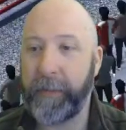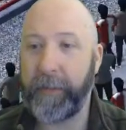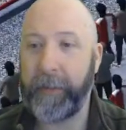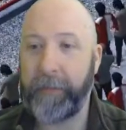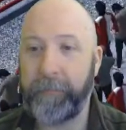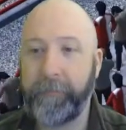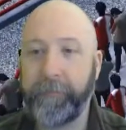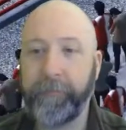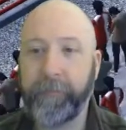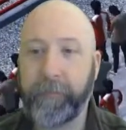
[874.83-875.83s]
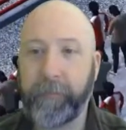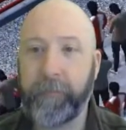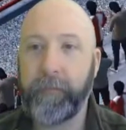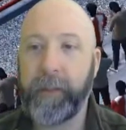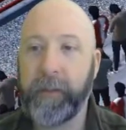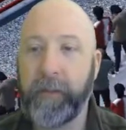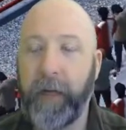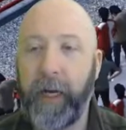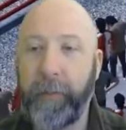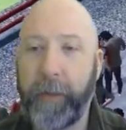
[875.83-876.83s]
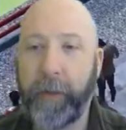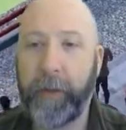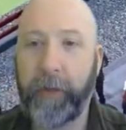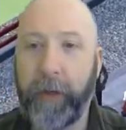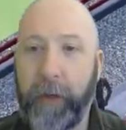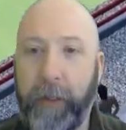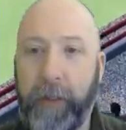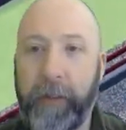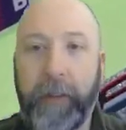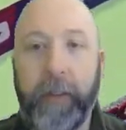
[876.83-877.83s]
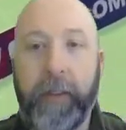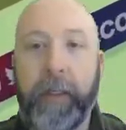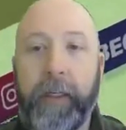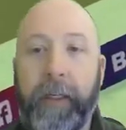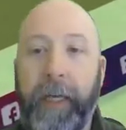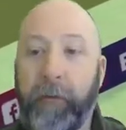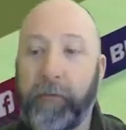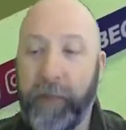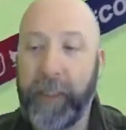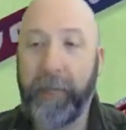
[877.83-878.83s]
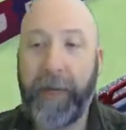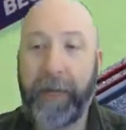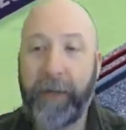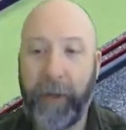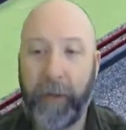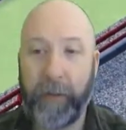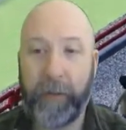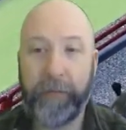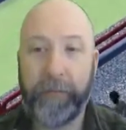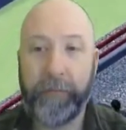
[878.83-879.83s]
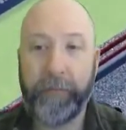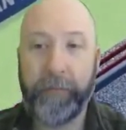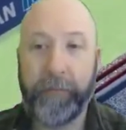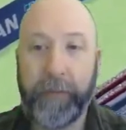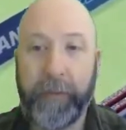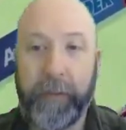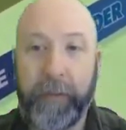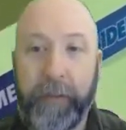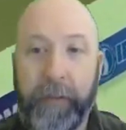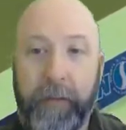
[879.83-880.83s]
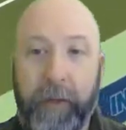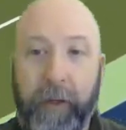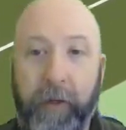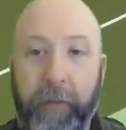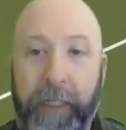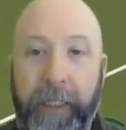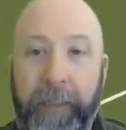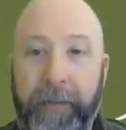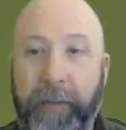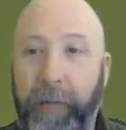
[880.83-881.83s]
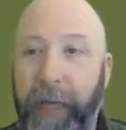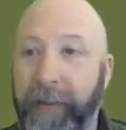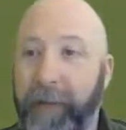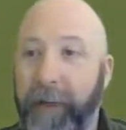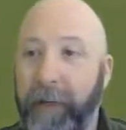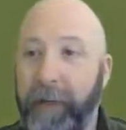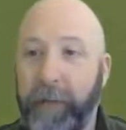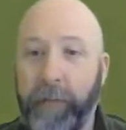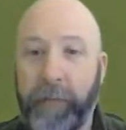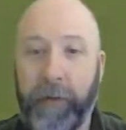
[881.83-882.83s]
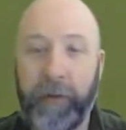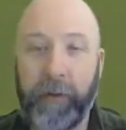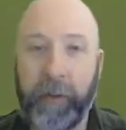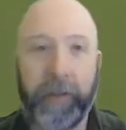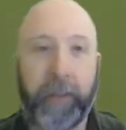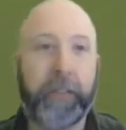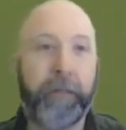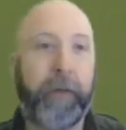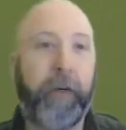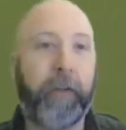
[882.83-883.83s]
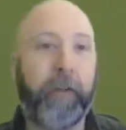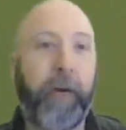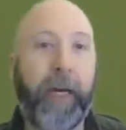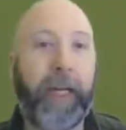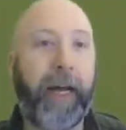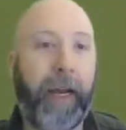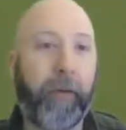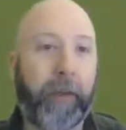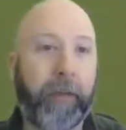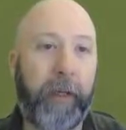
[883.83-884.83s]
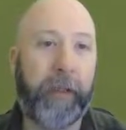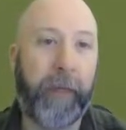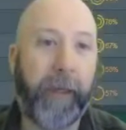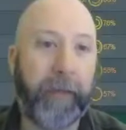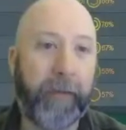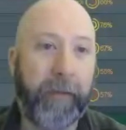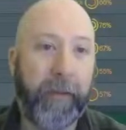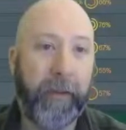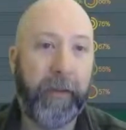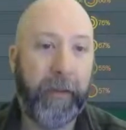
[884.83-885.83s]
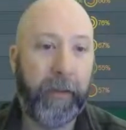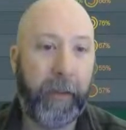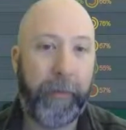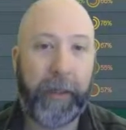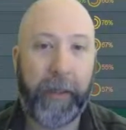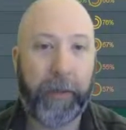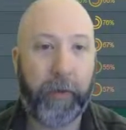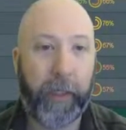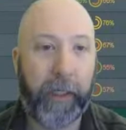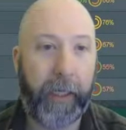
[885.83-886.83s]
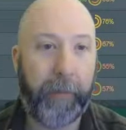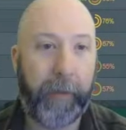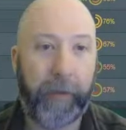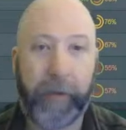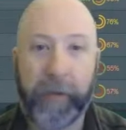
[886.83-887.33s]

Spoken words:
in, Drame with the throw in. A really bad throw in. So, but he's passing it off to Andreas Pereira. Do I not have work the ball in the box? I mean, I swear to God, people.